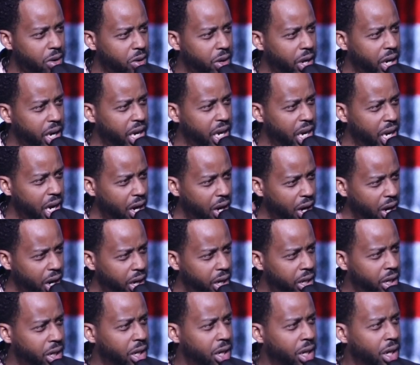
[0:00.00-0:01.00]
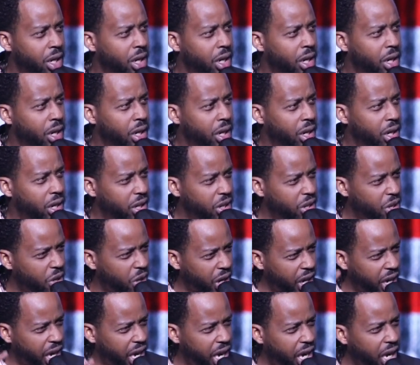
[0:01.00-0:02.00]
You can hear it. You
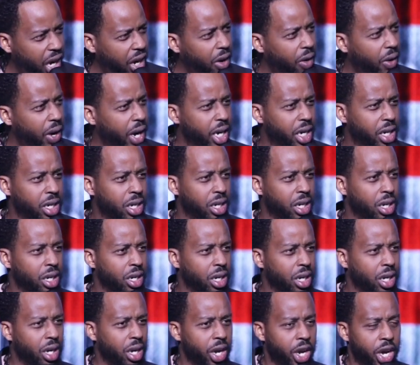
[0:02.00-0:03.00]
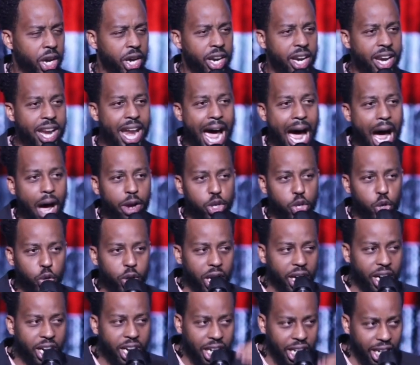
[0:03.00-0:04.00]
can hear it. Now you
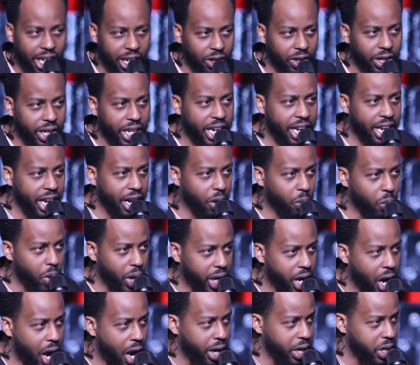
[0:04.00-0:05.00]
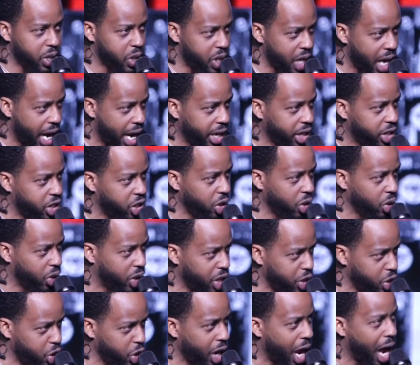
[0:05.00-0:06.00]
can clearly hear what God is saying to you
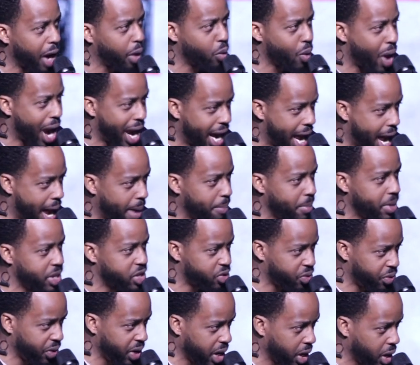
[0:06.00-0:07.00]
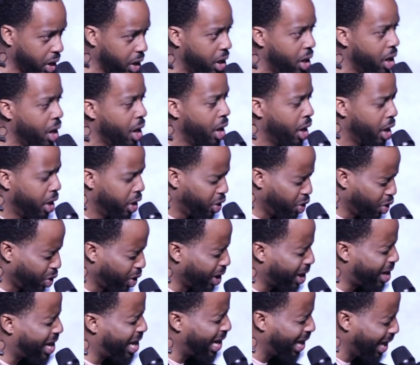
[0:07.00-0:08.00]
because you got a right atmosphere. You
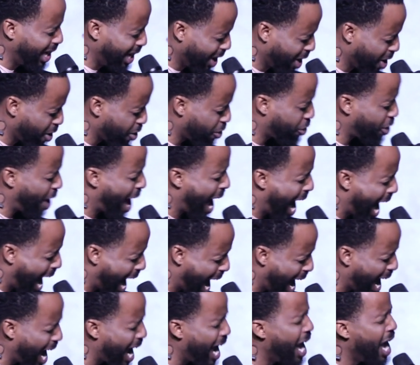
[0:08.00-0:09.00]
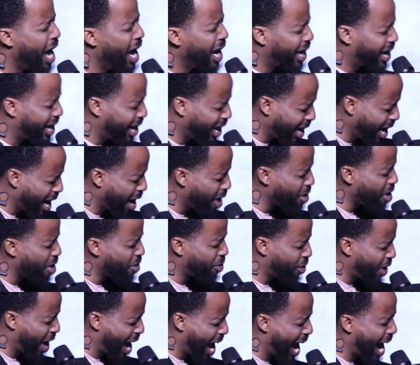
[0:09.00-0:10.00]
can clarify,
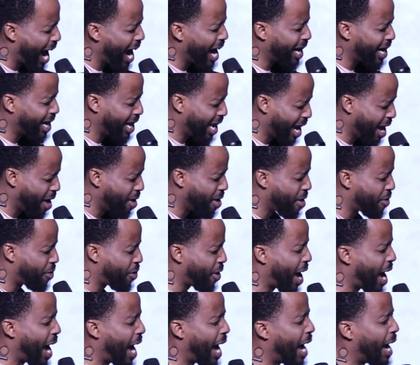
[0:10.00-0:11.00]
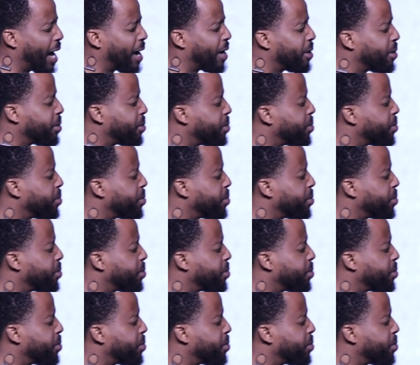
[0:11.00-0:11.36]
clarify, clarify.